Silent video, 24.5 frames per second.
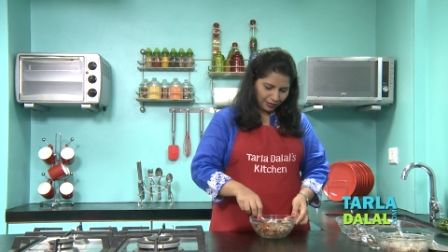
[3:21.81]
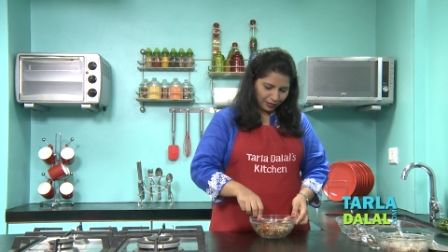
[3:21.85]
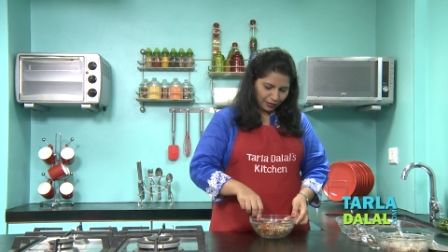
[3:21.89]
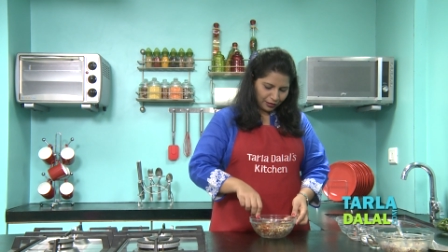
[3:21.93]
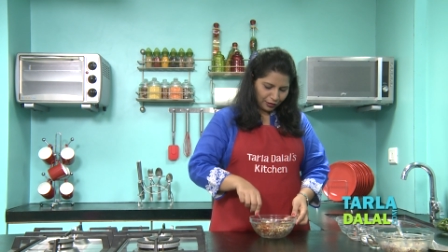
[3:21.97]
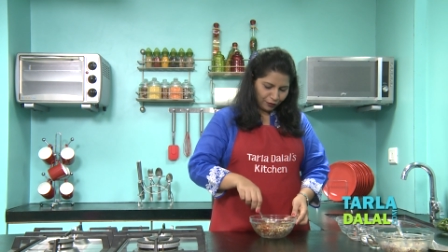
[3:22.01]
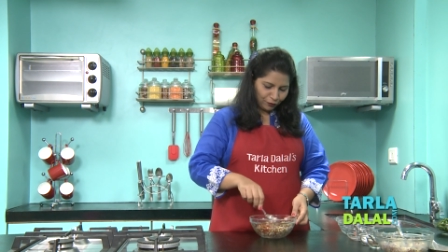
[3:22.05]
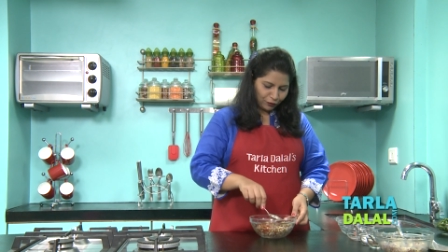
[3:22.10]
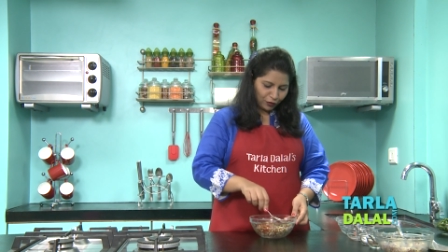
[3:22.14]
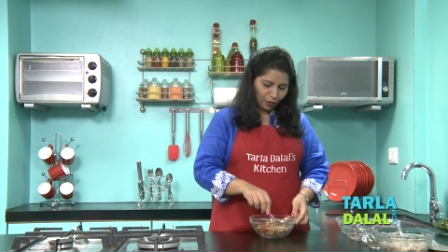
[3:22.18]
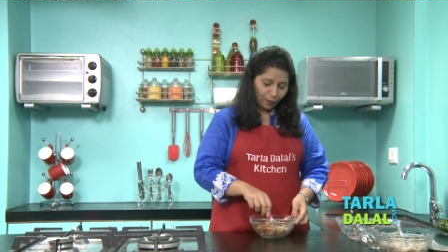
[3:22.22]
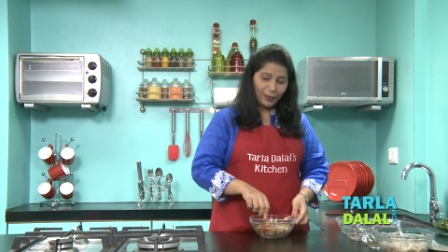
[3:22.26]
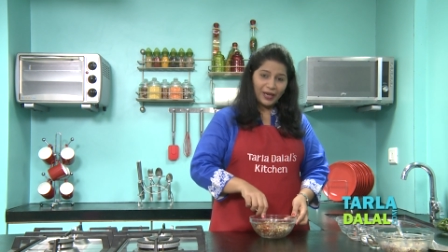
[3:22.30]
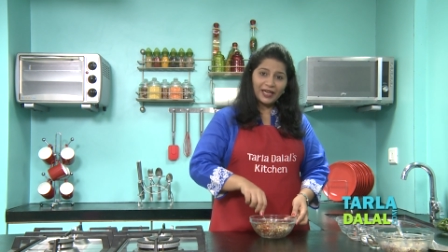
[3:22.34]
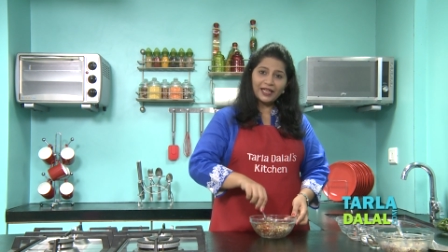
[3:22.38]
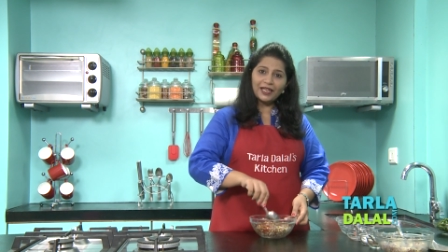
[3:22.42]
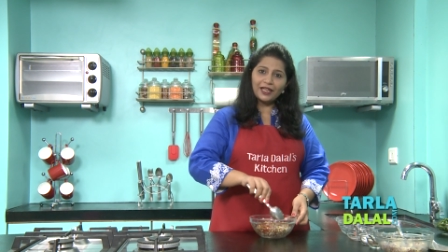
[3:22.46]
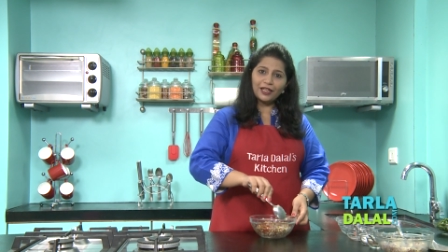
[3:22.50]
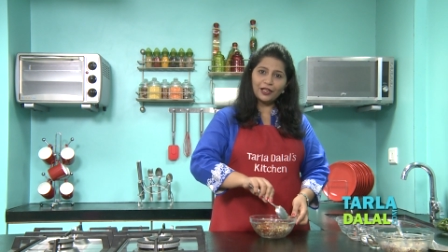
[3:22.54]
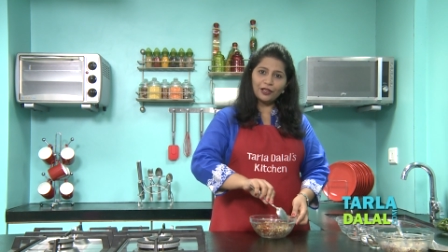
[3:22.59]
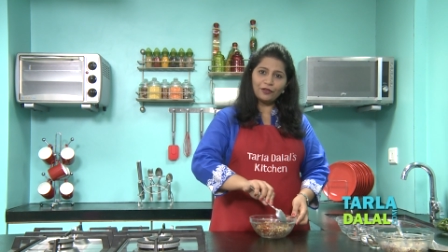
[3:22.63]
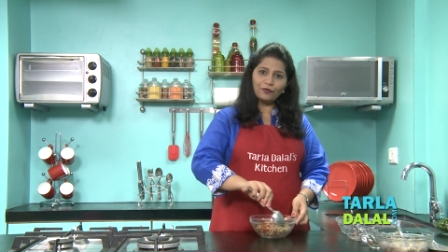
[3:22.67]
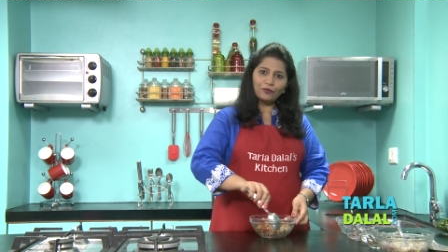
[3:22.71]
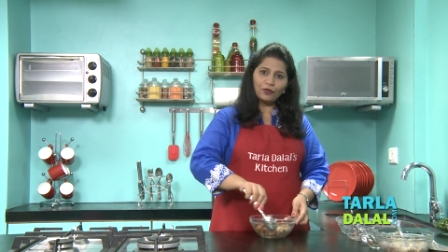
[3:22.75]
If you are
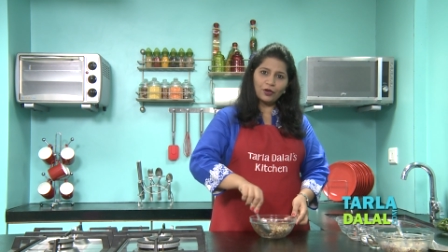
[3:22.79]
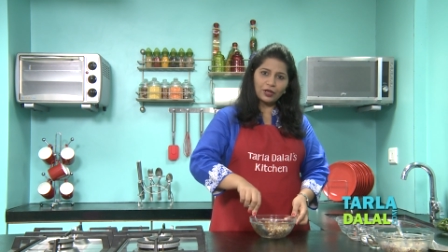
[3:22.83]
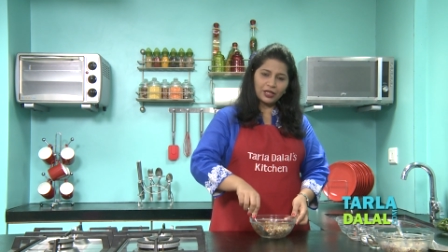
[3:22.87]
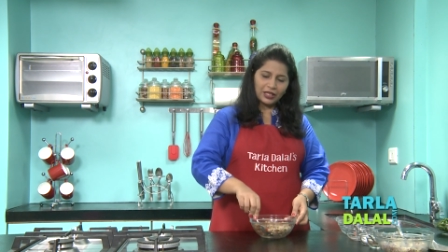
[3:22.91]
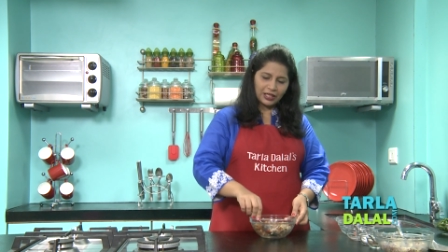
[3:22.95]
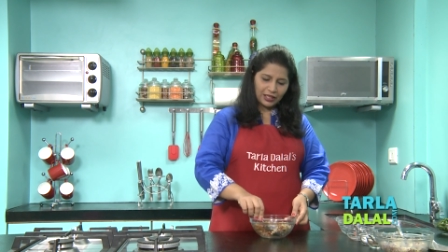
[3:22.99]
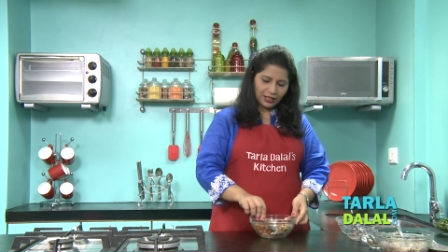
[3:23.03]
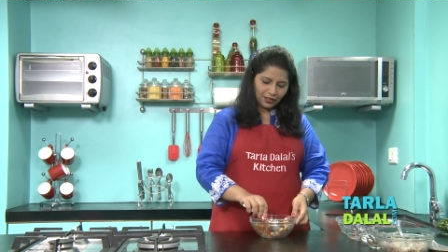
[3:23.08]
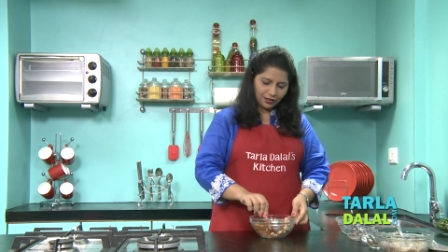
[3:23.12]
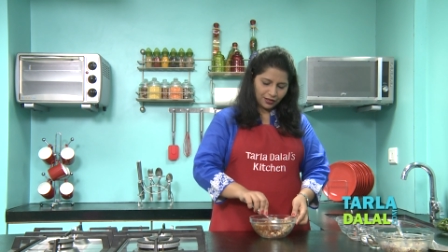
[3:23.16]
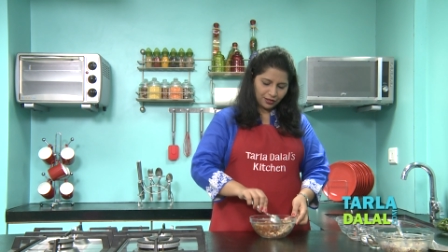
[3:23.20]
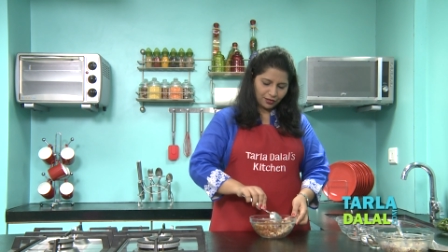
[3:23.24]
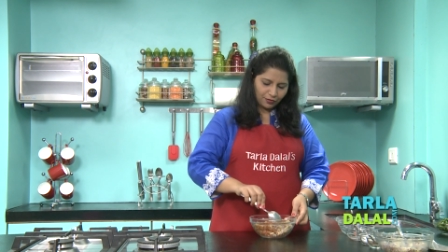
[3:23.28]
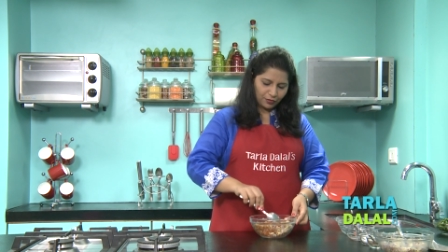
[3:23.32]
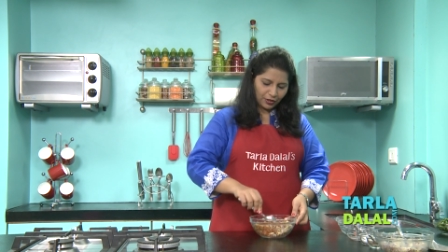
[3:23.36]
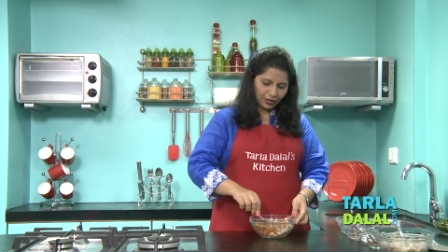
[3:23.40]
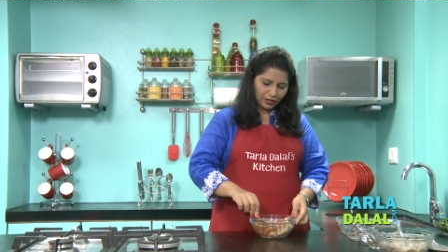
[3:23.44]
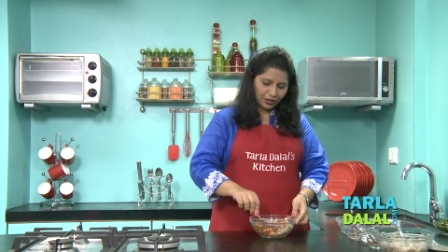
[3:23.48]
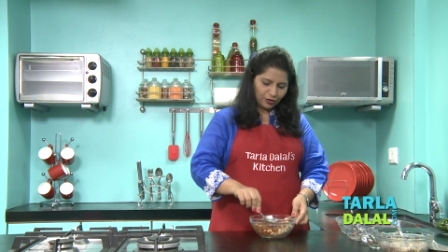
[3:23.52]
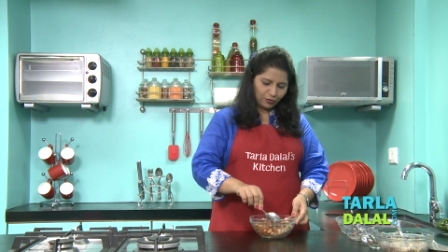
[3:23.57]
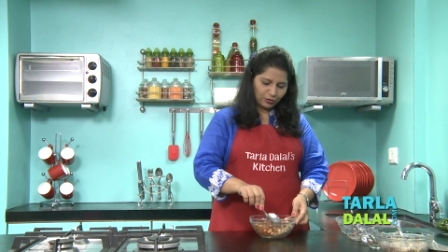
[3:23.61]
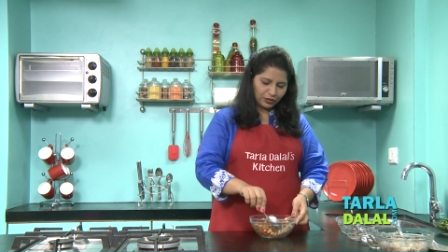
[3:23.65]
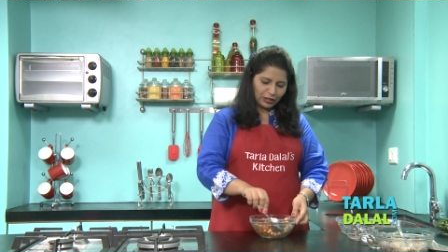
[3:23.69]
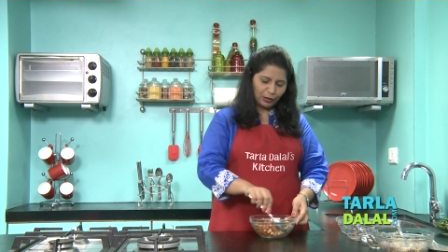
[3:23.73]
making it for kids,
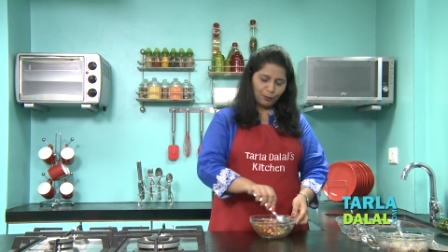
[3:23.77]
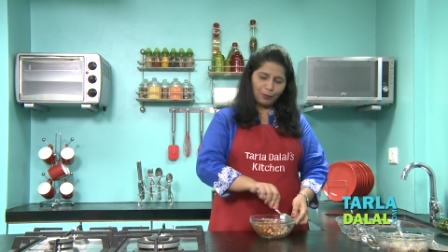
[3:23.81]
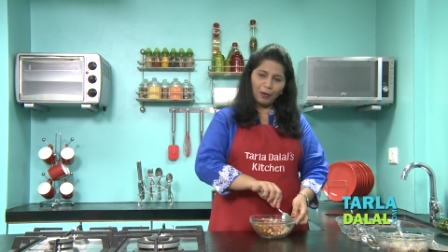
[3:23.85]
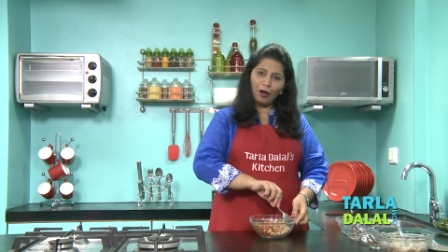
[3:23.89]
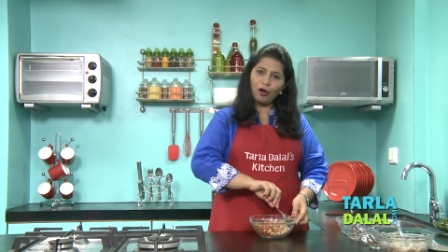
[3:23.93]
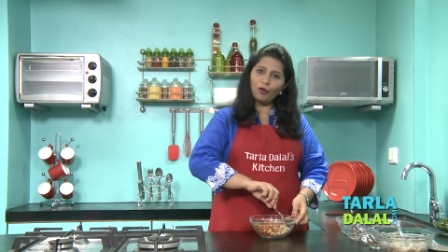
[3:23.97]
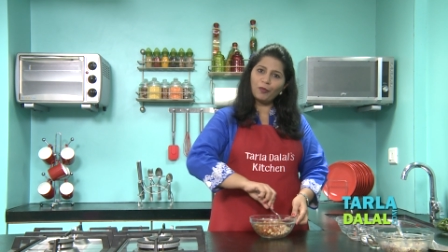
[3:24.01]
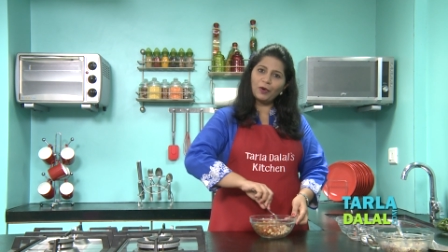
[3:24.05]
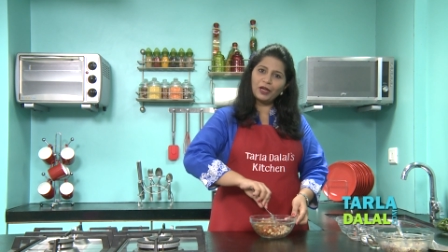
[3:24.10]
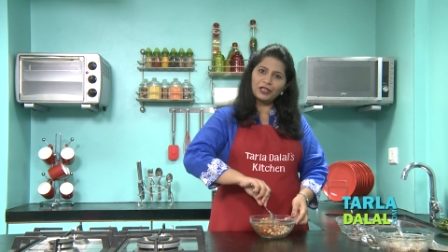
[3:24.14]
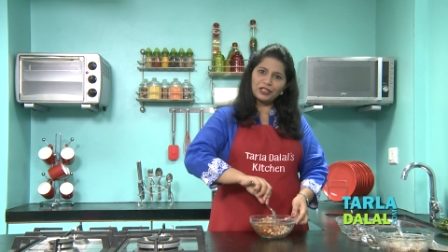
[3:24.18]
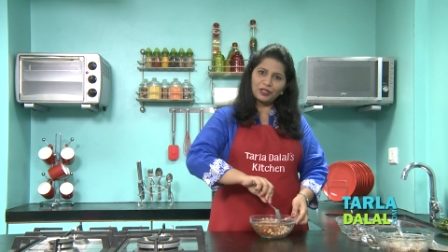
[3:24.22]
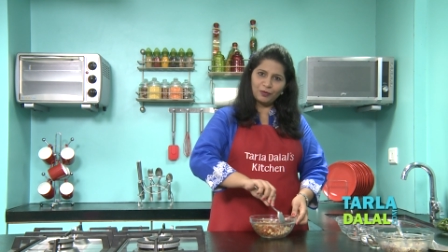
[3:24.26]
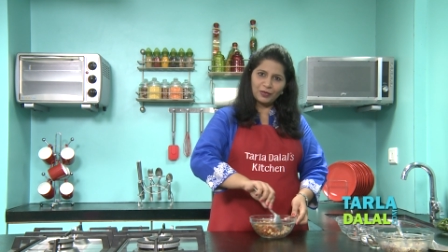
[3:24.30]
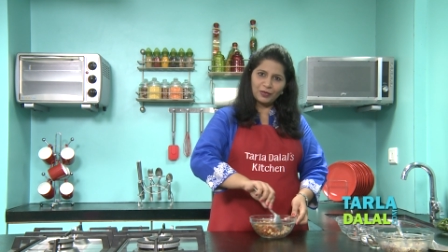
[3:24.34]
reduce the pav bhaji